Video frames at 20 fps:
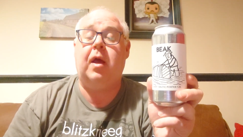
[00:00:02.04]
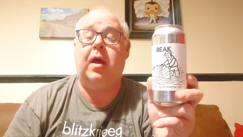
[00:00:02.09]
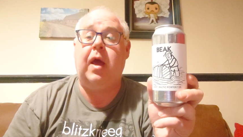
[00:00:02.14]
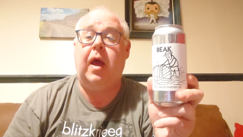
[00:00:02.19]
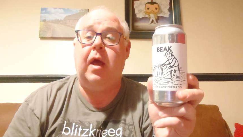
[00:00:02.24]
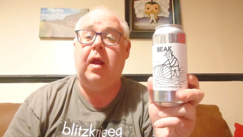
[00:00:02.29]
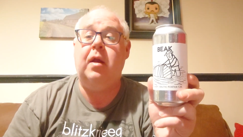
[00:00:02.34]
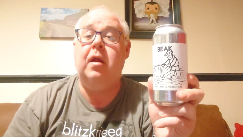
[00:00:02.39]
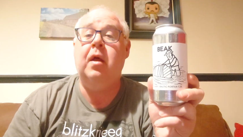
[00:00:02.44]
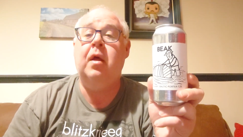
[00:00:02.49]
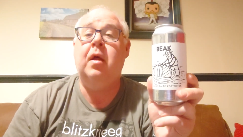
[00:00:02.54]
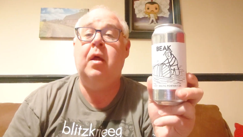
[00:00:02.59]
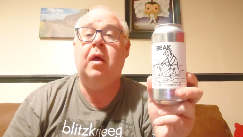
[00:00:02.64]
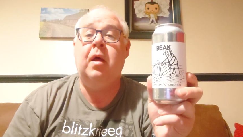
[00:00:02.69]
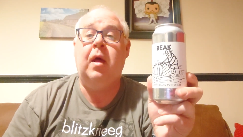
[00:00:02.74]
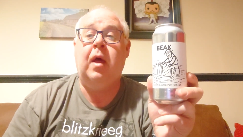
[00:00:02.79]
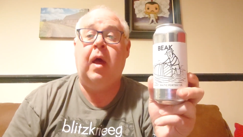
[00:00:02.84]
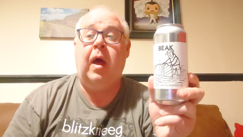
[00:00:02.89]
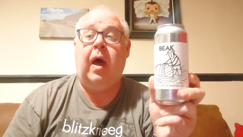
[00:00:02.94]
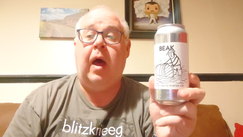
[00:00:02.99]
again,
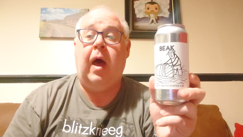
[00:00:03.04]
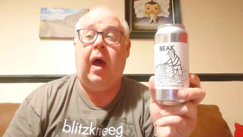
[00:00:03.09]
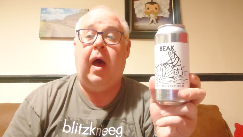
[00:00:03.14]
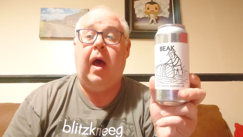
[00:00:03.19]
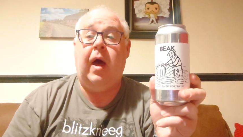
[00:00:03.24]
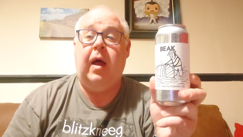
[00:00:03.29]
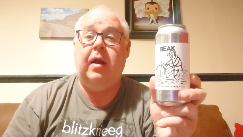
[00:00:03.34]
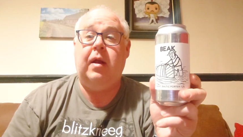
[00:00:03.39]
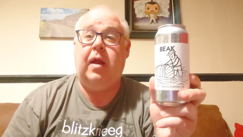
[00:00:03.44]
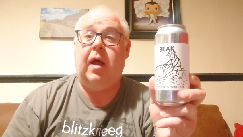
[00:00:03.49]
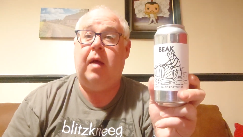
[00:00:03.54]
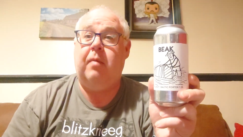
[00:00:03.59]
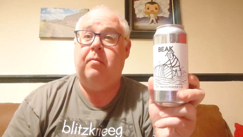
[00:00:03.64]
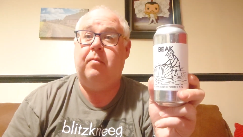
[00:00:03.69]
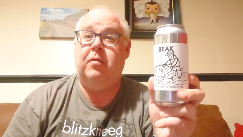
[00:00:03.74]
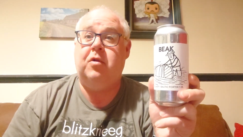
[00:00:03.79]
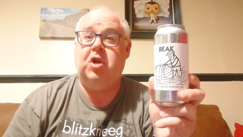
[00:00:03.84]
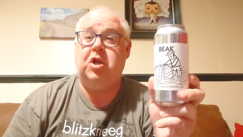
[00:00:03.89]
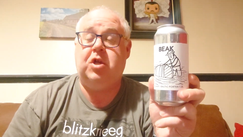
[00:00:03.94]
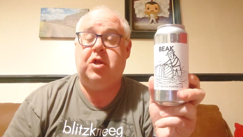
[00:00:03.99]
and
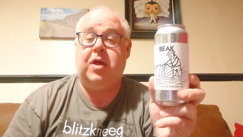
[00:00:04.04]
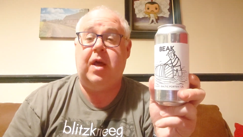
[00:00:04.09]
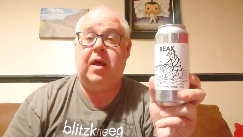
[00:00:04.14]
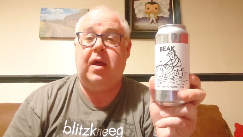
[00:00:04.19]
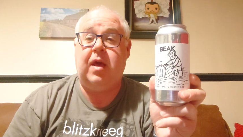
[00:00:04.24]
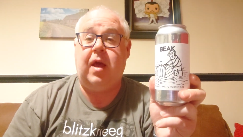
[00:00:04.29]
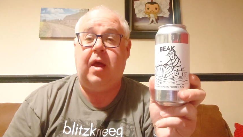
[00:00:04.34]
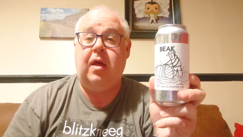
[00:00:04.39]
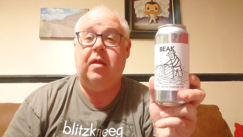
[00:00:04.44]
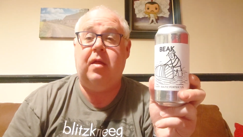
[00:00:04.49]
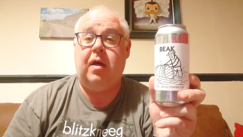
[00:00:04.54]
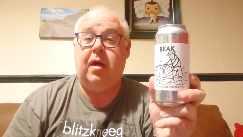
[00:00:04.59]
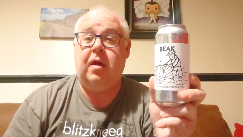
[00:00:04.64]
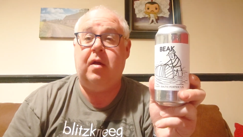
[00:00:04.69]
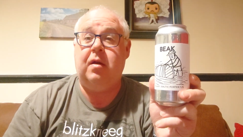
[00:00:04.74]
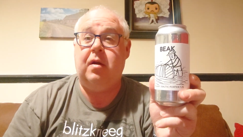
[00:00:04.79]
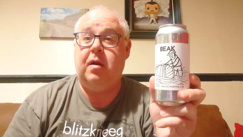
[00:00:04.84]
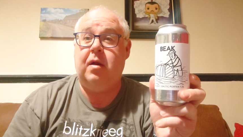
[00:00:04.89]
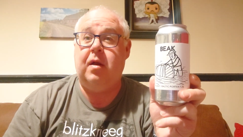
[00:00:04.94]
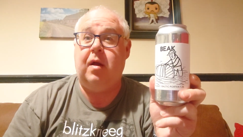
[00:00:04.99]
I'm just thinking that
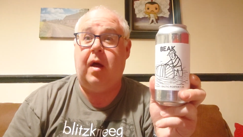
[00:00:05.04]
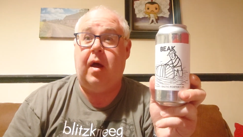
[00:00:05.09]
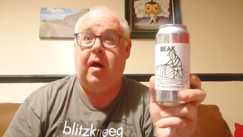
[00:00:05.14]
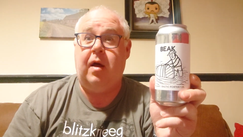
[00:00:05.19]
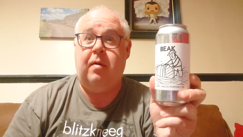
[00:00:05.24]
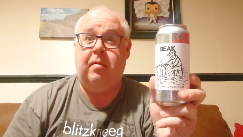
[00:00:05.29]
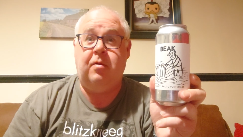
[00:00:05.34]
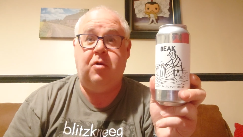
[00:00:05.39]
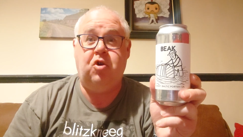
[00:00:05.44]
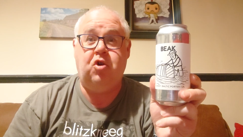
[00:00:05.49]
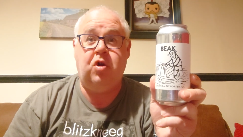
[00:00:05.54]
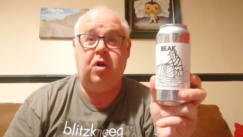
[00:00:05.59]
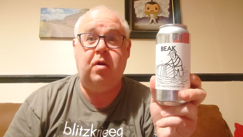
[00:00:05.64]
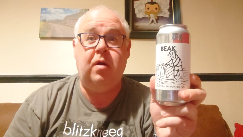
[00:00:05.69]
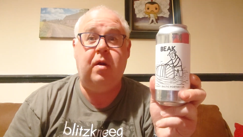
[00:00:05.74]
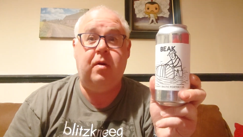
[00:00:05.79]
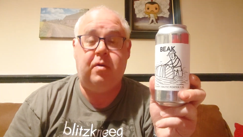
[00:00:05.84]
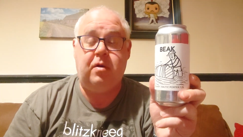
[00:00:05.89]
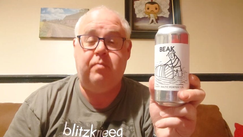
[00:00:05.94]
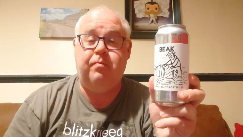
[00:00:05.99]
I
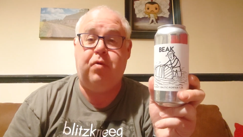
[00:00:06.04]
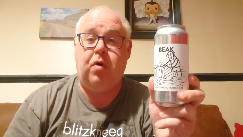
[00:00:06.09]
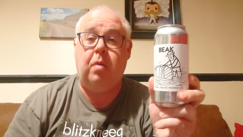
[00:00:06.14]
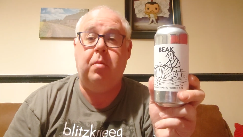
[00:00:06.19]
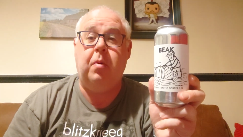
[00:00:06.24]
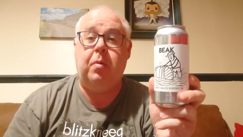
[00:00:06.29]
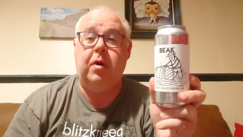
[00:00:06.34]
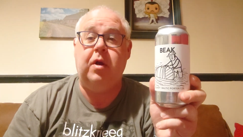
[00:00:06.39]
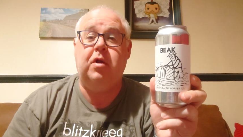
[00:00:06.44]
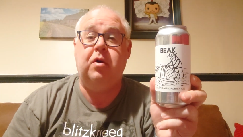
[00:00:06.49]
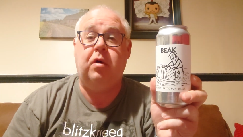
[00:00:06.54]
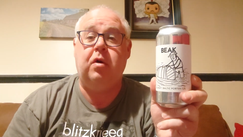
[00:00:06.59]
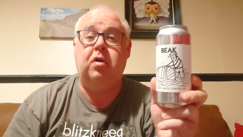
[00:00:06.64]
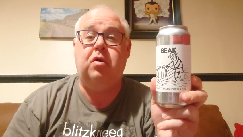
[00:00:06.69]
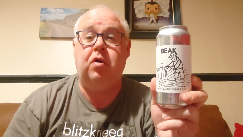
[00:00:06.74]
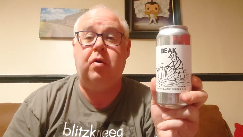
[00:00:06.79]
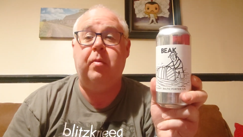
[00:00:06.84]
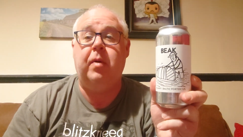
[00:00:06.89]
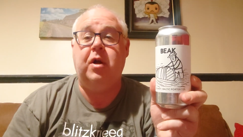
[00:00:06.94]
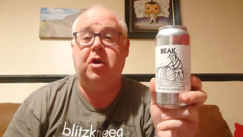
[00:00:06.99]
shouldn't probably talk
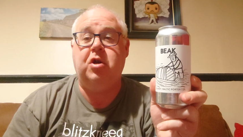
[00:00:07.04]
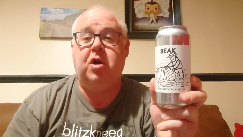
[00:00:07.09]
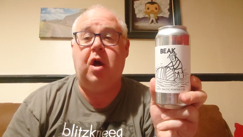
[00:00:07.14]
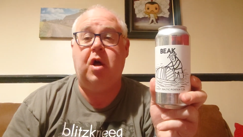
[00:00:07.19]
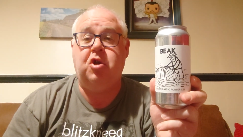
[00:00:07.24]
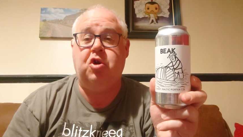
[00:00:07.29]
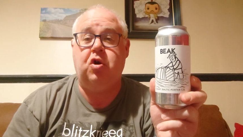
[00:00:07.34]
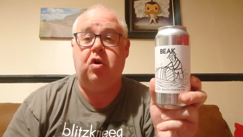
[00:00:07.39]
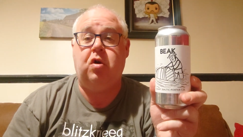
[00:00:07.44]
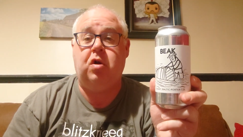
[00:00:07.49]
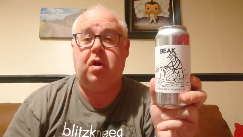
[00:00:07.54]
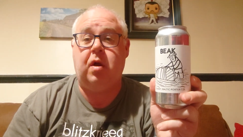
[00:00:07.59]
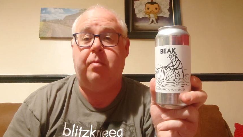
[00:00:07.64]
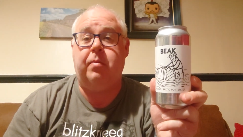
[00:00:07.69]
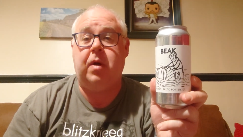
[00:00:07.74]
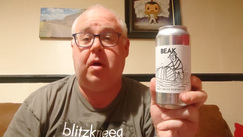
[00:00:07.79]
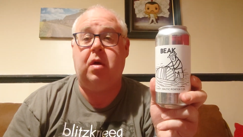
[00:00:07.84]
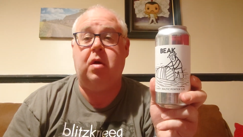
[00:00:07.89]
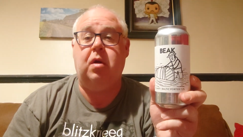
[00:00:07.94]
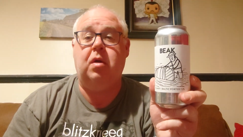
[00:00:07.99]
too much like a chuchta
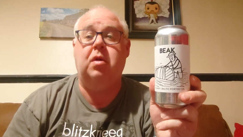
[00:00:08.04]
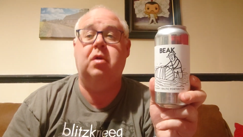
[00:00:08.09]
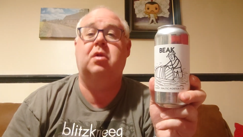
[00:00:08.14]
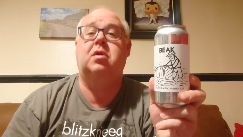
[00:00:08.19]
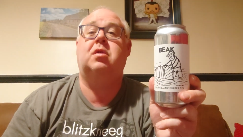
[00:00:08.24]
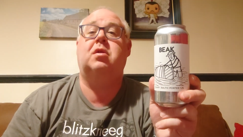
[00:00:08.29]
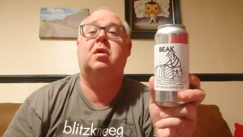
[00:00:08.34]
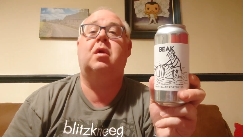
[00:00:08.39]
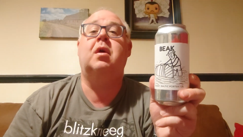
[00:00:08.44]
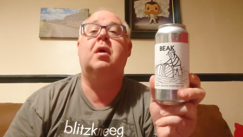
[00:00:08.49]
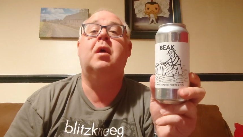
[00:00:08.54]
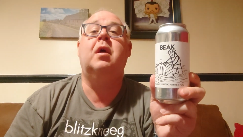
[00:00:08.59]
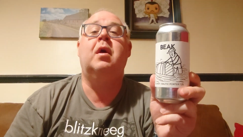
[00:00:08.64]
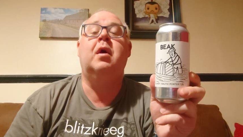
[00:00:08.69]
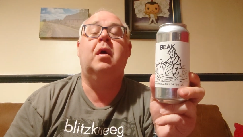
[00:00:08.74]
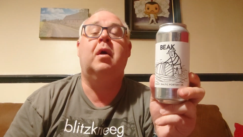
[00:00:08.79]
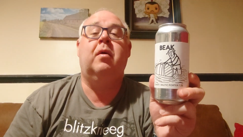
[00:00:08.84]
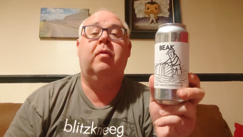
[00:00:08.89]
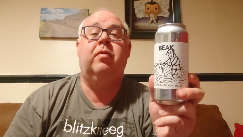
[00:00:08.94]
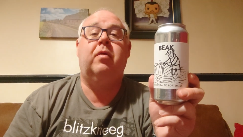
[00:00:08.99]
because
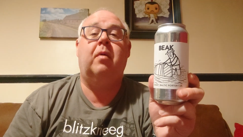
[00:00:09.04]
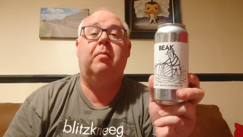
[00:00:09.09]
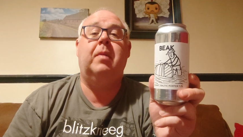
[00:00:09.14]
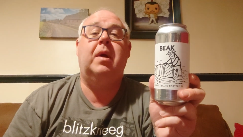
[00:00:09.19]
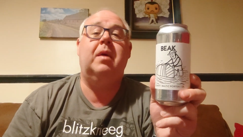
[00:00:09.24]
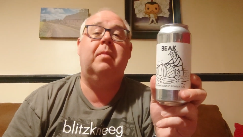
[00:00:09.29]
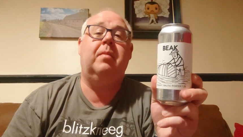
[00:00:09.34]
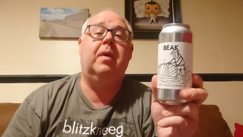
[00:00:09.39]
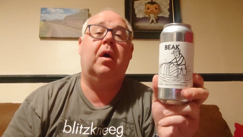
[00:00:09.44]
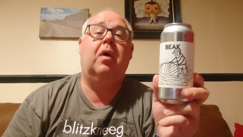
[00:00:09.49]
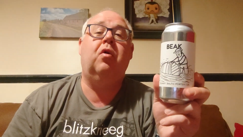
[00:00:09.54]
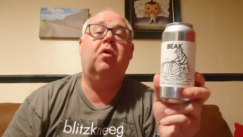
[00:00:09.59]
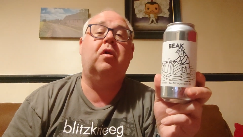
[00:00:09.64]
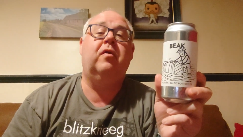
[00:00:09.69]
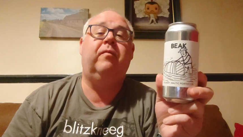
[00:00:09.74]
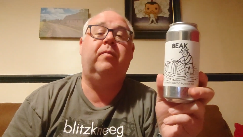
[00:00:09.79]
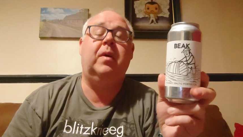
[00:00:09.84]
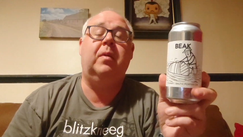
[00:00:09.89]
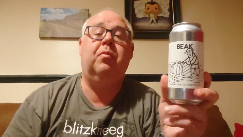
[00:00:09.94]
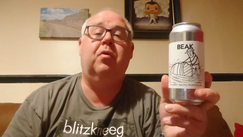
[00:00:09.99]
there might be a lot
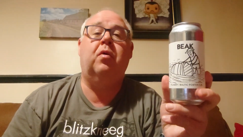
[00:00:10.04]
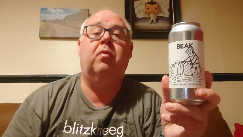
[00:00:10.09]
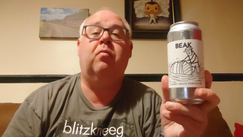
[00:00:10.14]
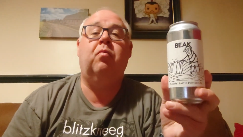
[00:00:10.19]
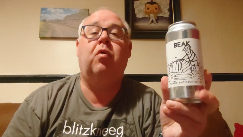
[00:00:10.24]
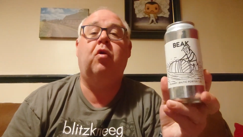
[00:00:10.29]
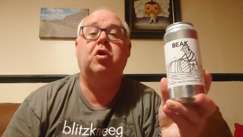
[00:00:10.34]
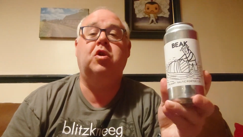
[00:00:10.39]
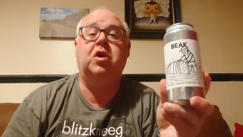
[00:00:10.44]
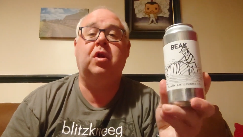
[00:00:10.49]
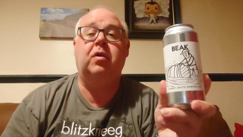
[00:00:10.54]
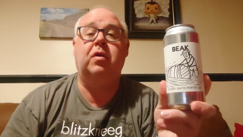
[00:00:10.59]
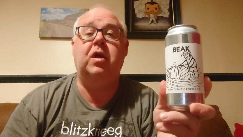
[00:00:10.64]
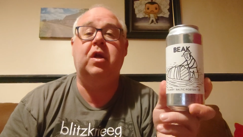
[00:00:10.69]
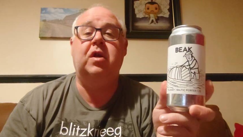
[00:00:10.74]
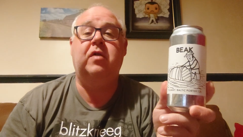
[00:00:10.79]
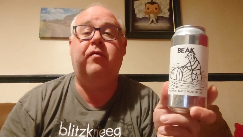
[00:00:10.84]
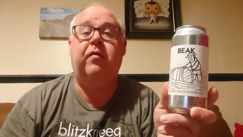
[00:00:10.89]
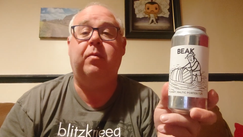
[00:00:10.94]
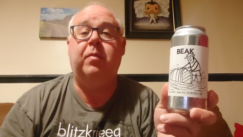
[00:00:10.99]
of people watching
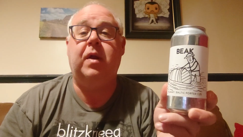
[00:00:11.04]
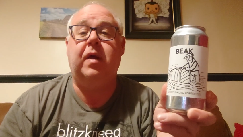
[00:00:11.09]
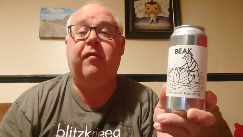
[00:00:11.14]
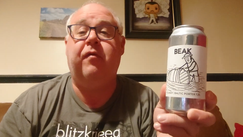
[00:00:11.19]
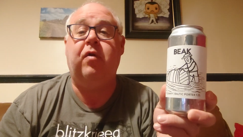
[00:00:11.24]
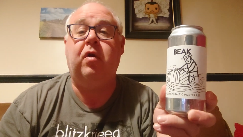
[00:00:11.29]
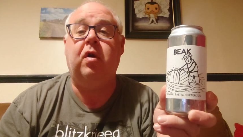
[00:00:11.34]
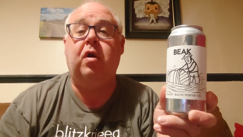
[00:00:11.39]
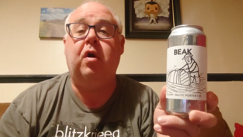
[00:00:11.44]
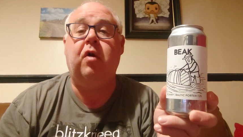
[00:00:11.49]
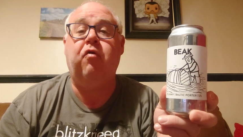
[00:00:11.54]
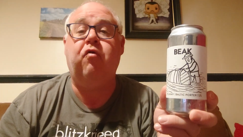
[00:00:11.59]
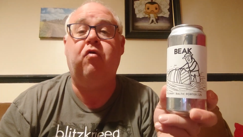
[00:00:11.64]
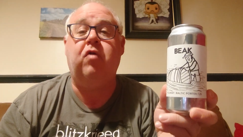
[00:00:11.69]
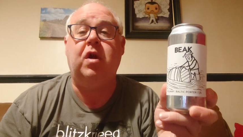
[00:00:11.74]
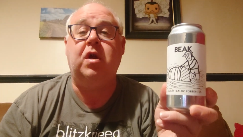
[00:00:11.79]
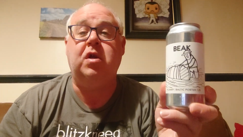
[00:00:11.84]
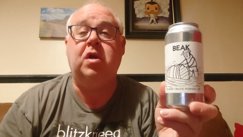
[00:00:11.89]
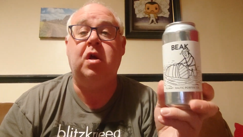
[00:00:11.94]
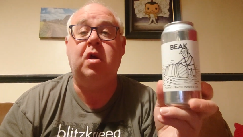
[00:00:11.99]
these from different
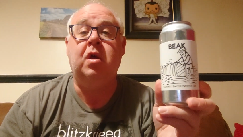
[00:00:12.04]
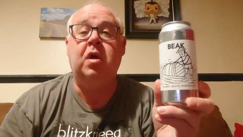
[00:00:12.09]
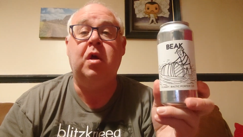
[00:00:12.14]
countries.